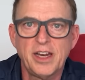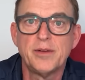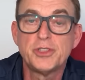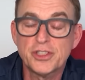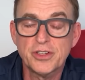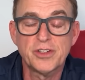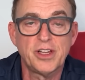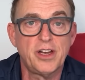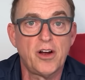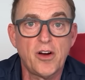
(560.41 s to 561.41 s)
And I'm sure
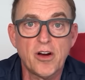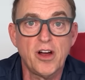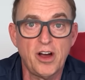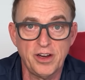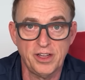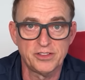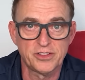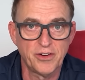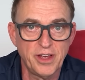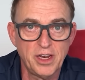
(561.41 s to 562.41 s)
that our
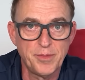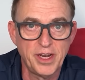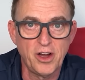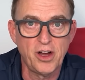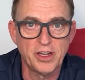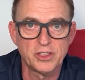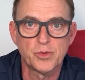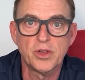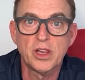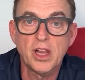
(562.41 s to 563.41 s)
audience, our N M N
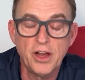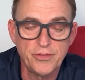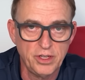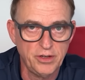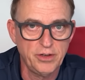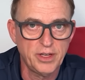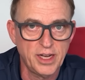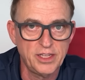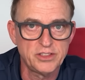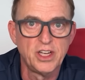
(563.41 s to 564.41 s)
audience, would love to hear you
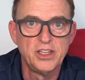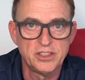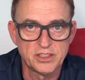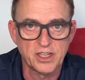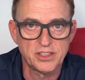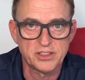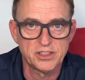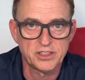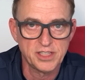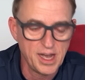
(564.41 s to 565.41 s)
guys discuss
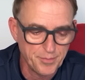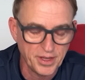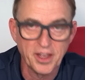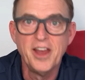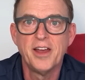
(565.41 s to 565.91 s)
this topic.